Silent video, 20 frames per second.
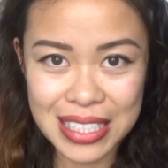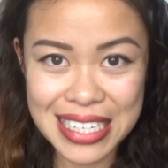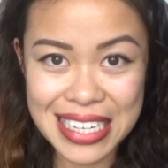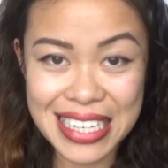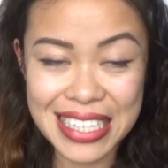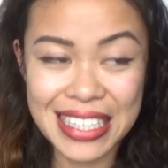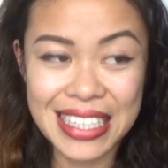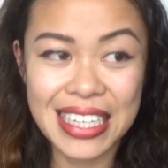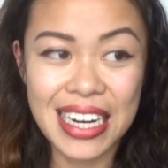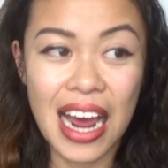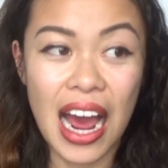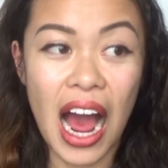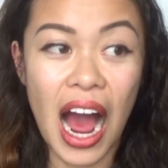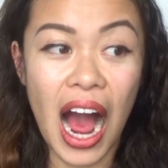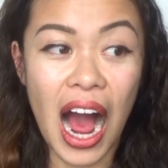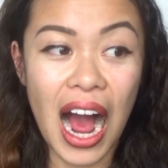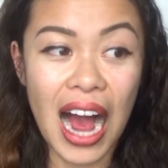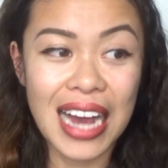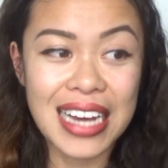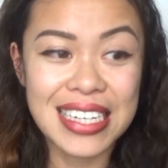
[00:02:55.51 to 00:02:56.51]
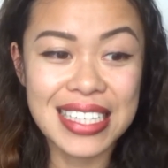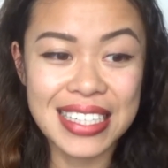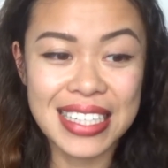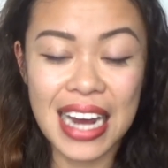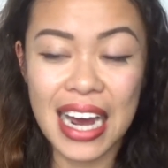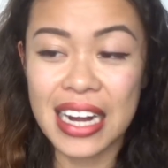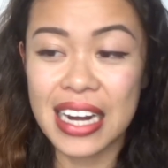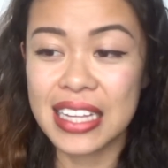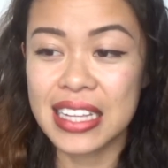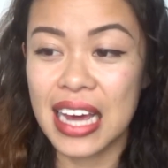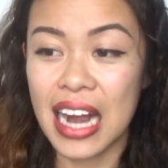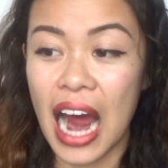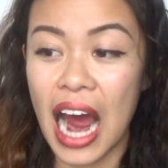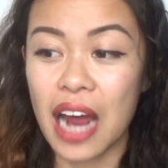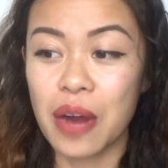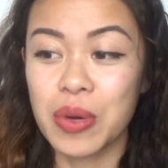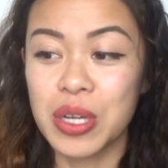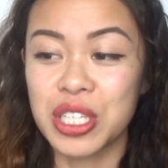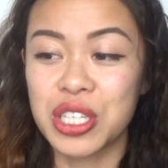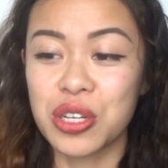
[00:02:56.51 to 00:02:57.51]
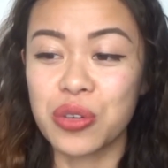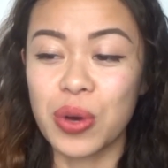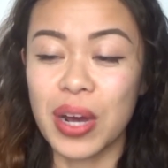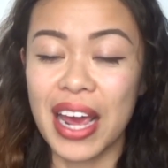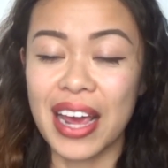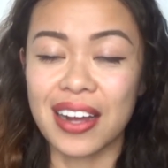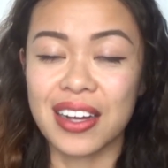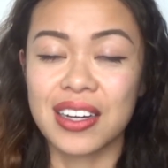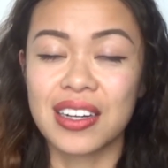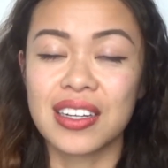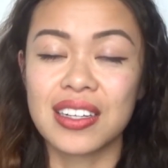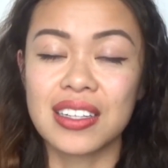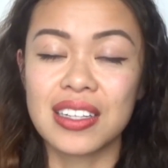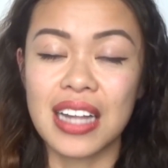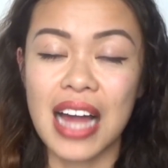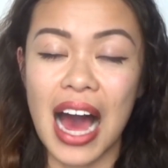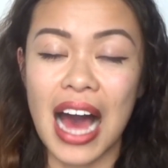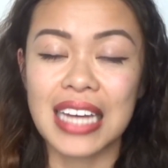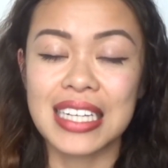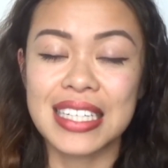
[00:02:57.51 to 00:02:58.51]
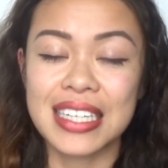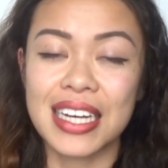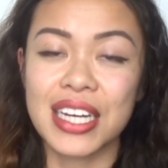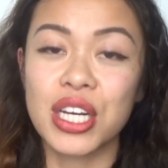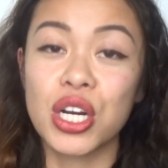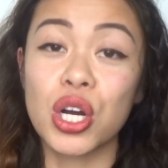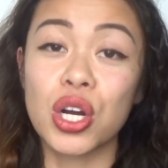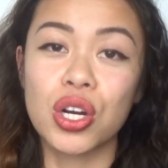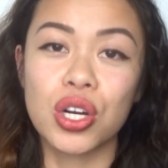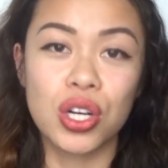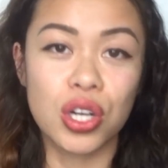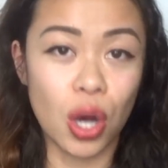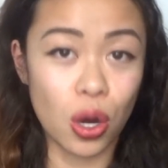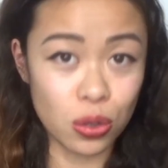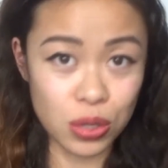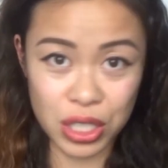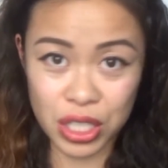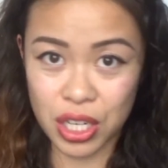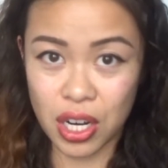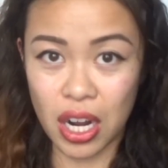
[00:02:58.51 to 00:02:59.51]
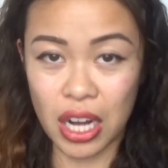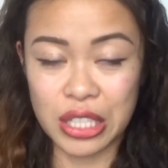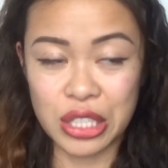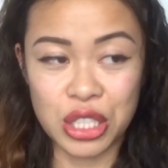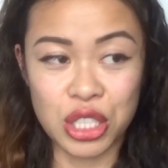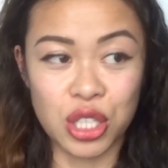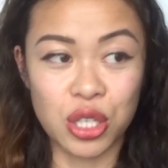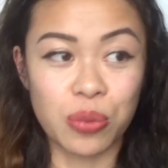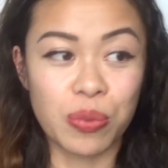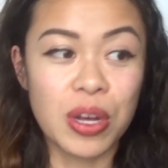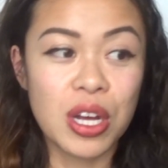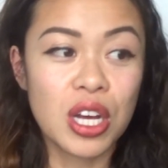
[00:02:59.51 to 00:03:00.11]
least, I decided that I would do a classic ghost costume.